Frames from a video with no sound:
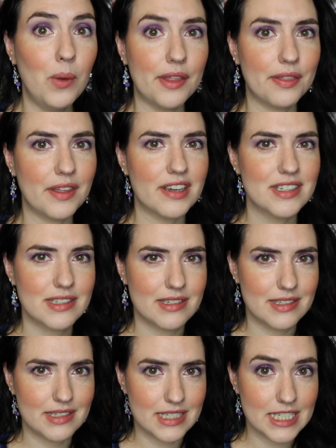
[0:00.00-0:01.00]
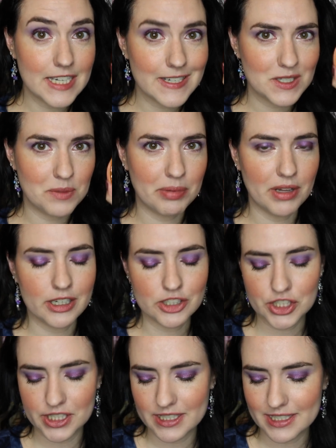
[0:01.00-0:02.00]
with six
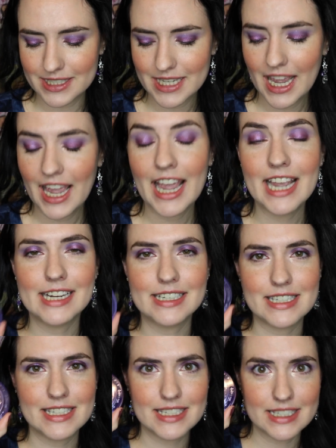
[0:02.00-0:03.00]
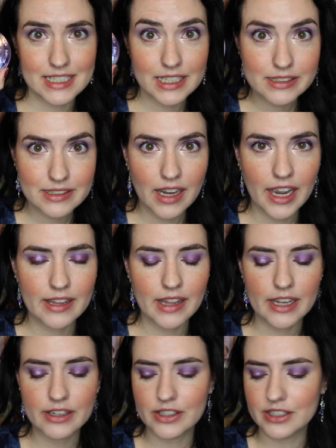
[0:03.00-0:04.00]
blushes and six
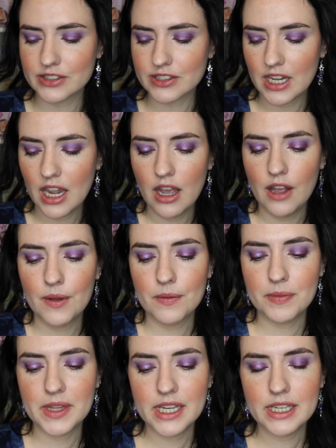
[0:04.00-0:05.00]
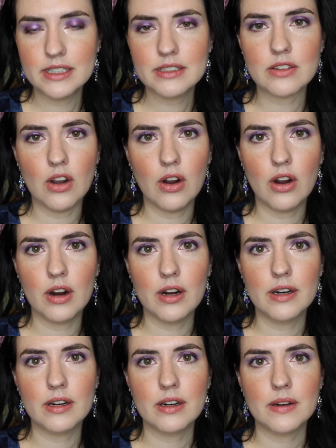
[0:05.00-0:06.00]
highlighters. These
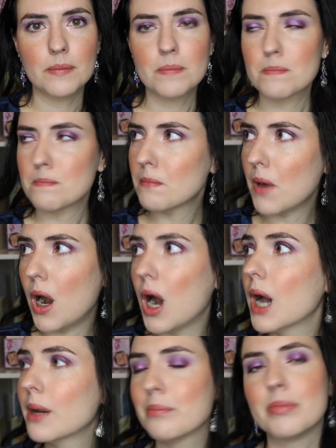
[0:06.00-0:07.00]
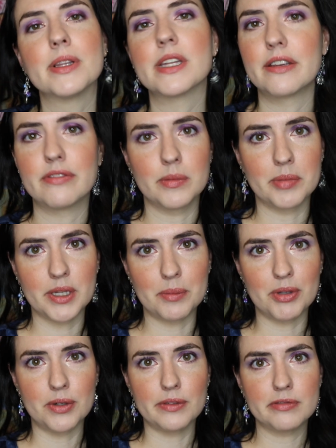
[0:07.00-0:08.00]
are unbelievably
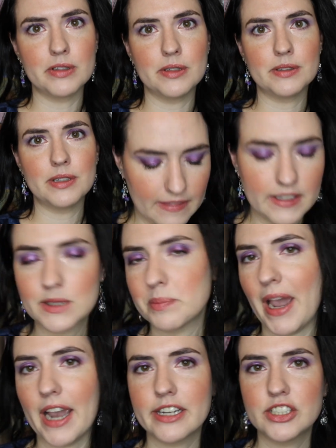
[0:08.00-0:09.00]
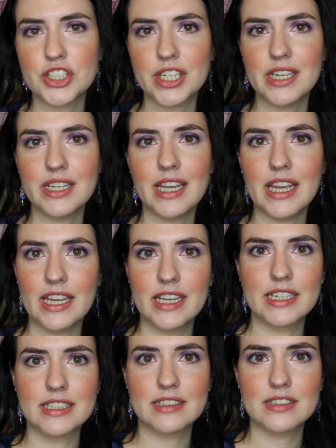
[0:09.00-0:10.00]
beautiful. This packaging
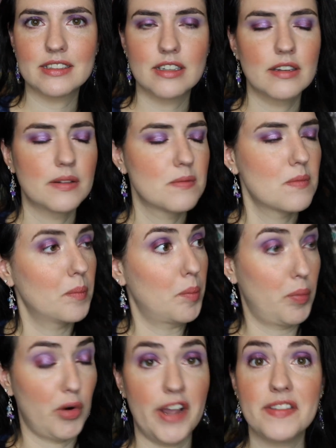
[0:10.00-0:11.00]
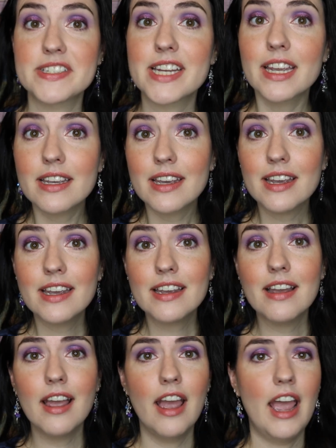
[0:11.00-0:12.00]
is
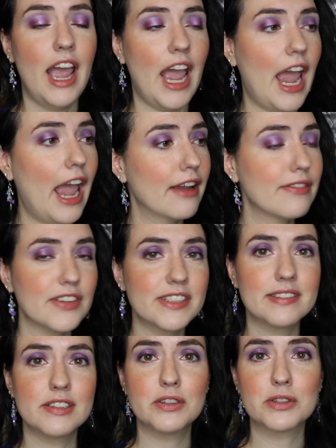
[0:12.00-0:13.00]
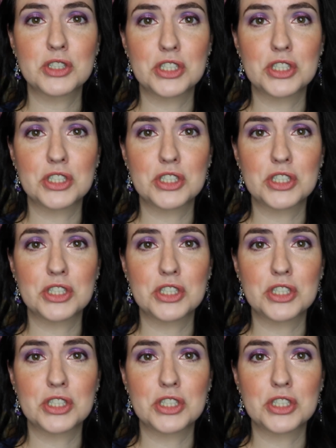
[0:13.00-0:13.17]
breathtaking. Every single